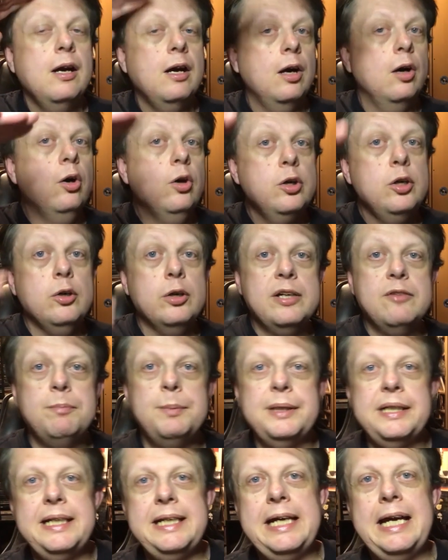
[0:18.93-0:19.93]
Ahoy, ahoy,
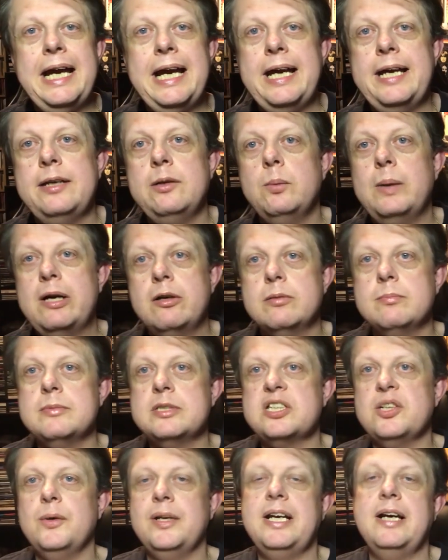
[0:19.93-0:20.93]
everybody, and welcome
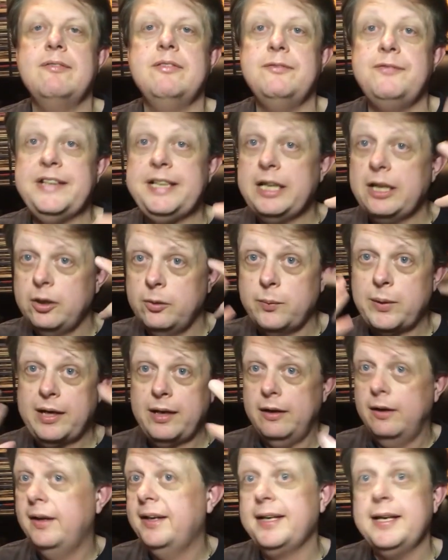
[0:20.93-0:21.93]
to another video
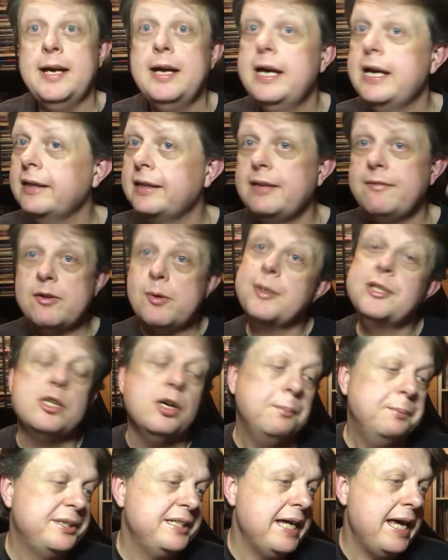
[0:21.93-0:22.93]
where I give you a
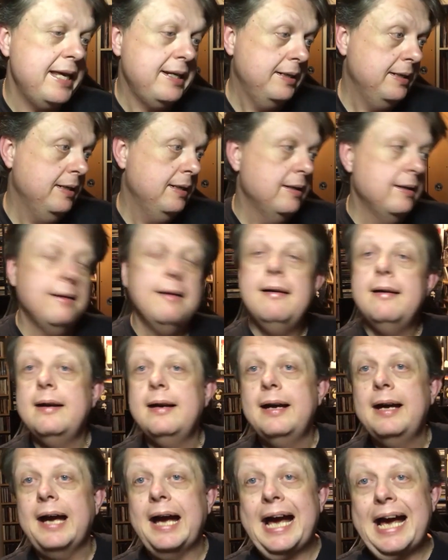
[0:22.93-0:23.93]
top 10.
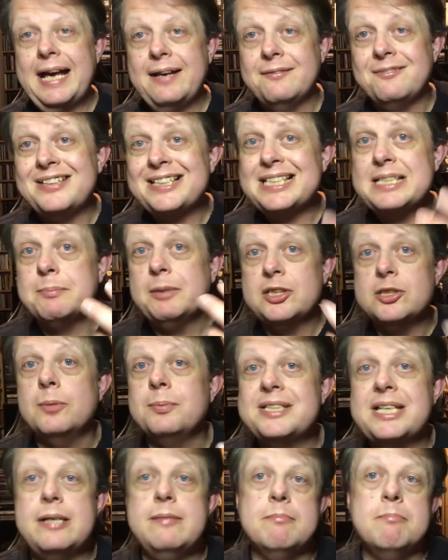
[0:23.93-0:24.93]
And this is my
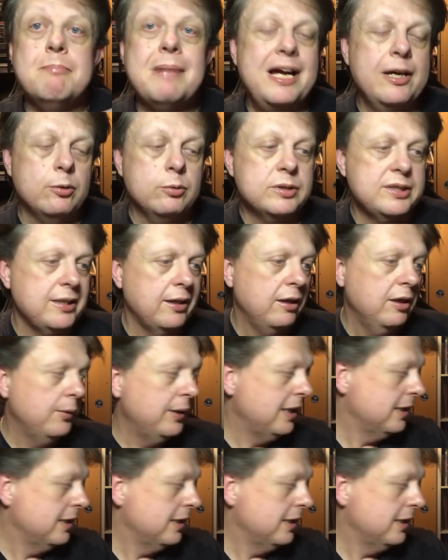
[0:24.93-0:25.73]
top 10 male solo